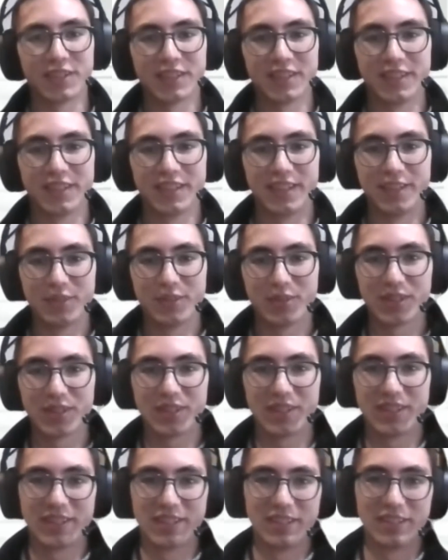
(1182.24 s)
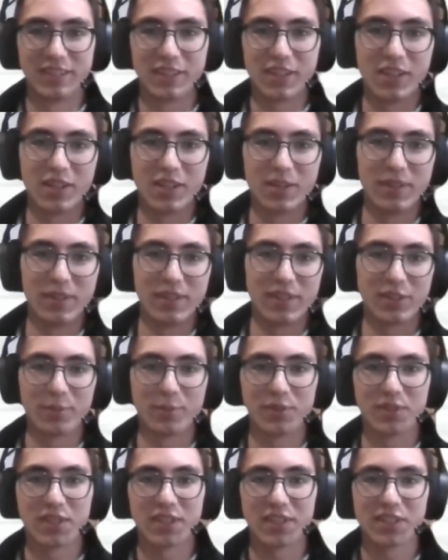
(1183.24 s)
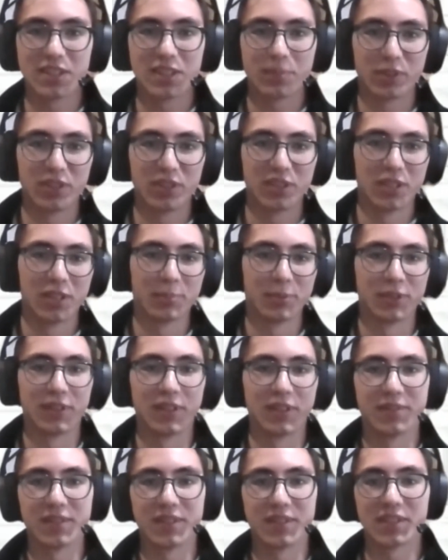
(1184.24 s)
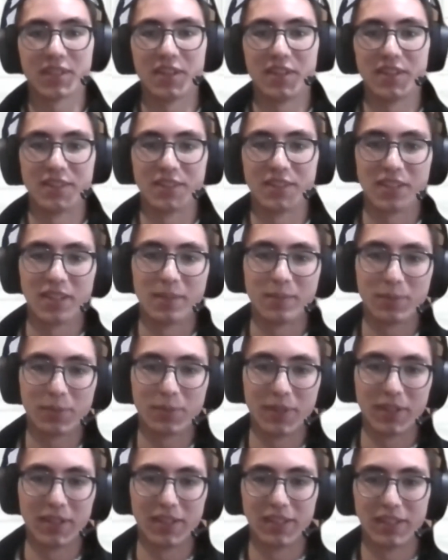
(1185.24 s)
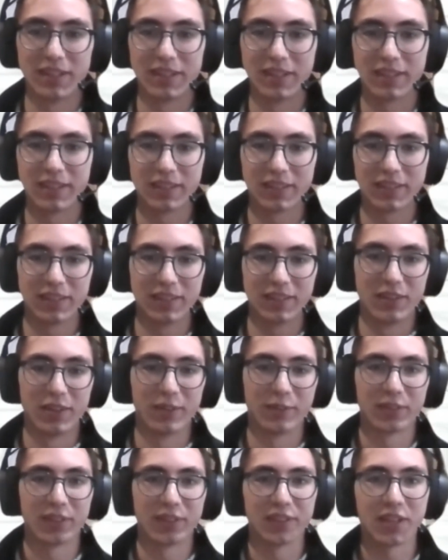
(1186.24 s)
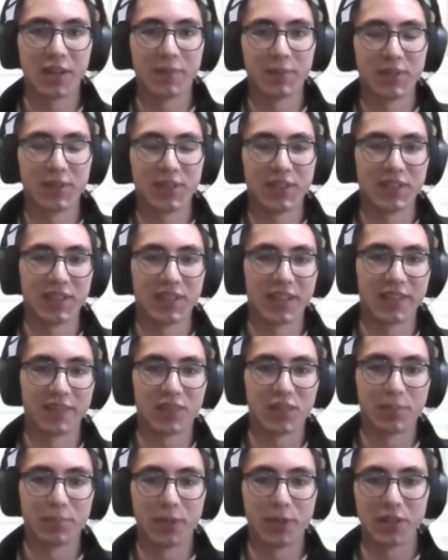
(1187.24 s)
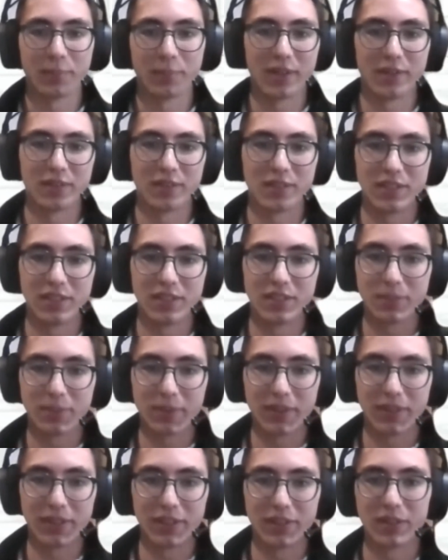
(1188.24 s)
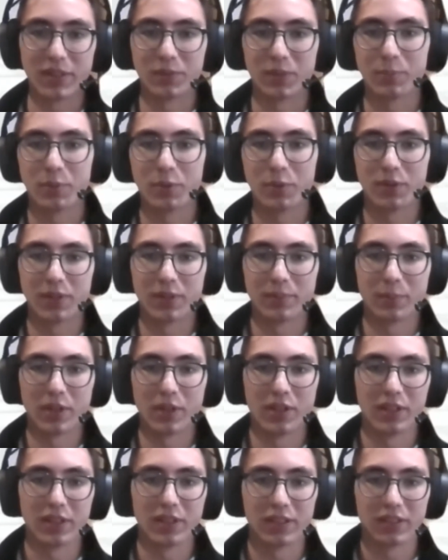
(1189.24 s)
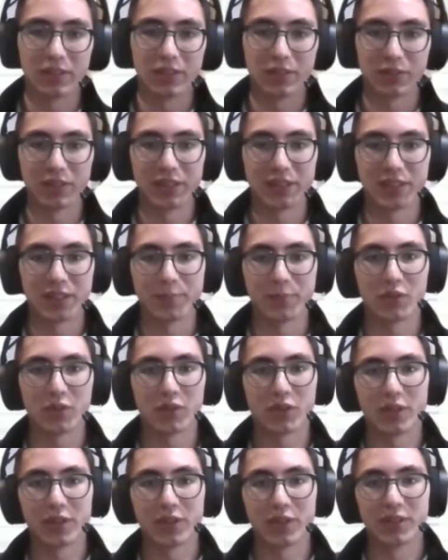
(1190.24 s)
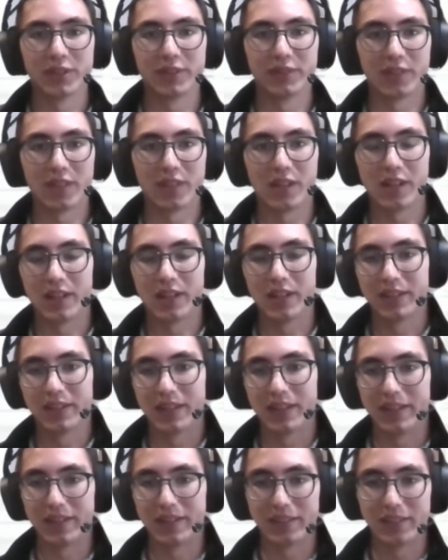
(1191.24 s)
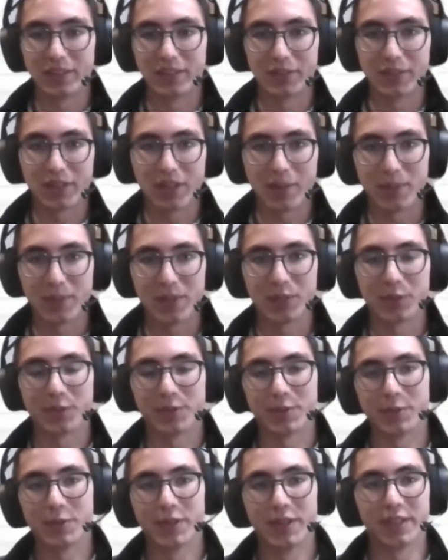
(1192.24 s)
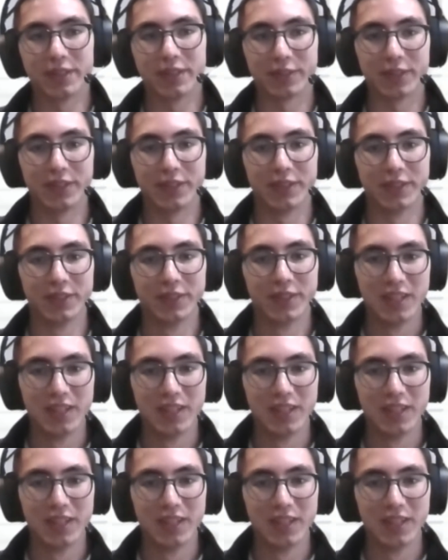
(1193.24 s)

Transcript: a interesting economy that's almost like sprung up around this concept where like, for like companies, they have the bug bounties where you can report a bug or like some critical flaw and, the companies will reward it for you.